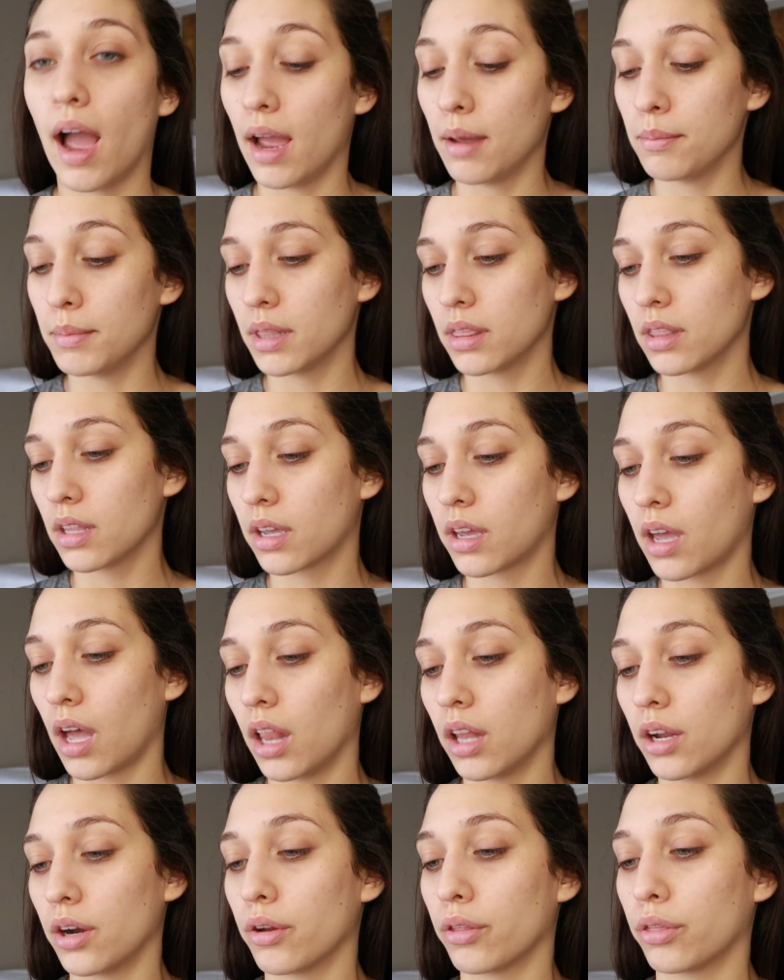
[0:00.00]
I'm in the
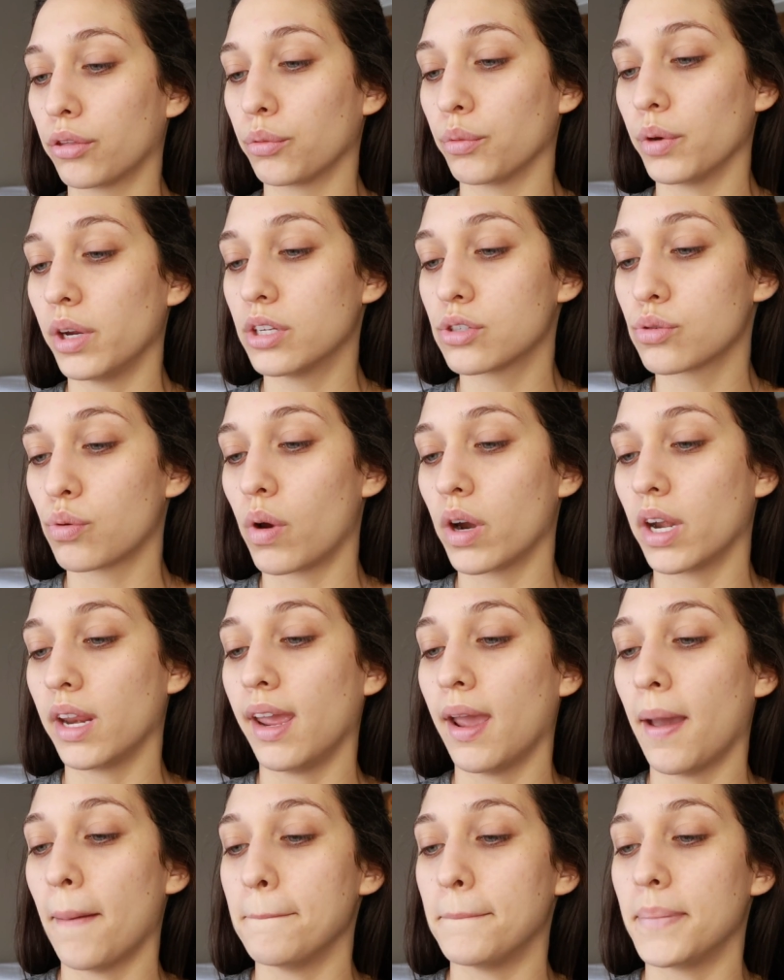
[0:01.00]
color
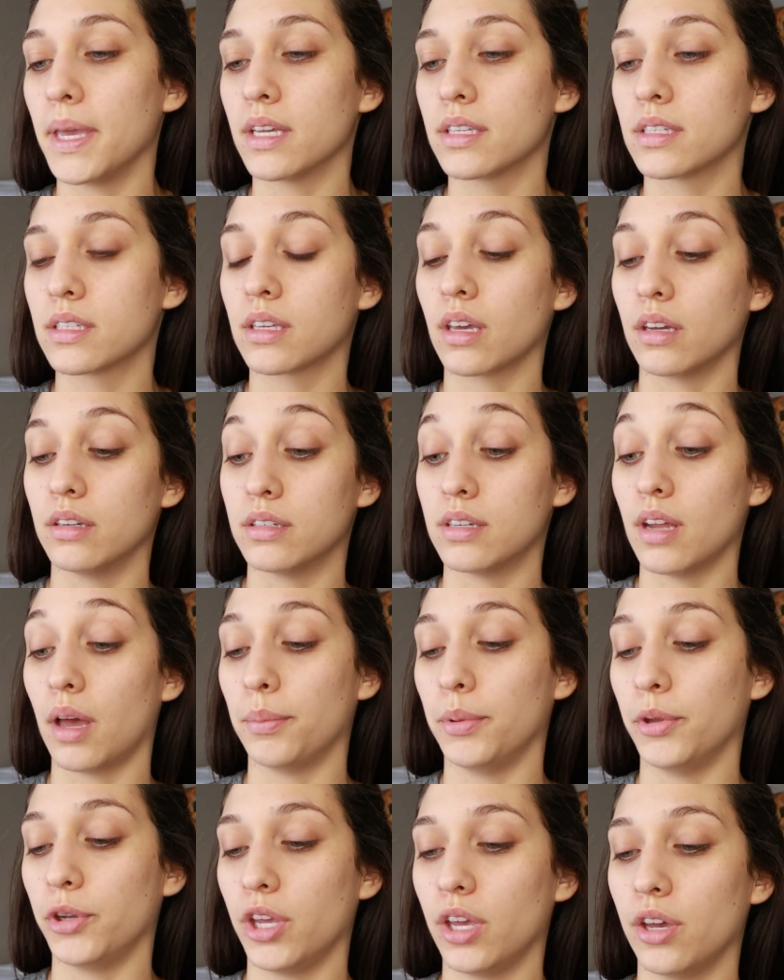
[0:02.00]
320 Bisque
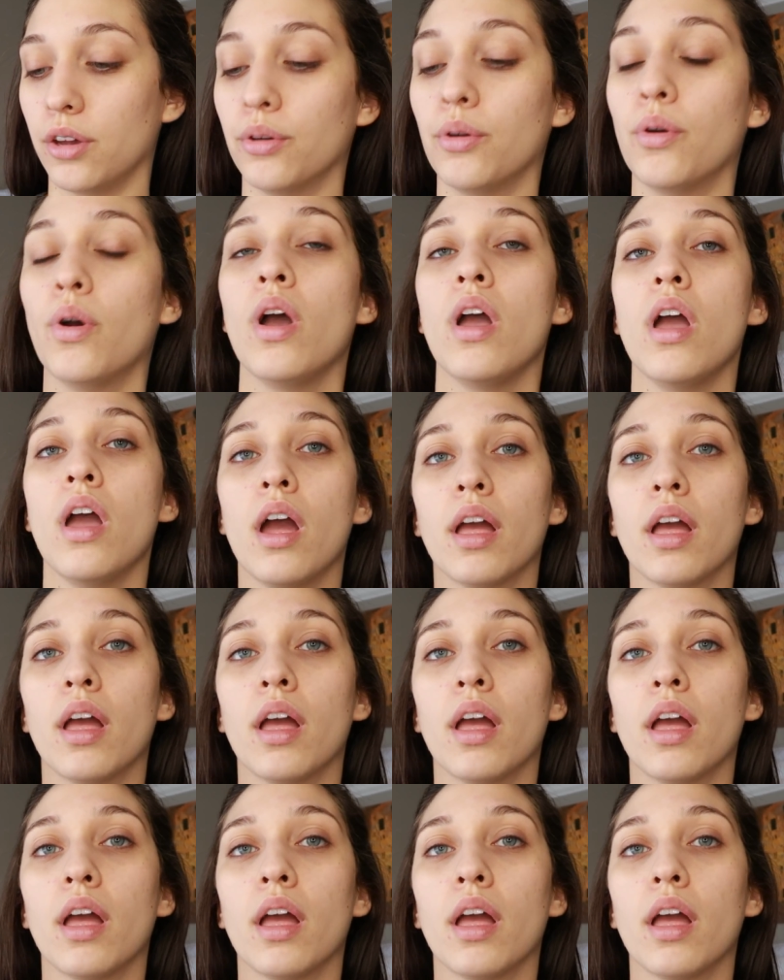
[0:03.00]
W.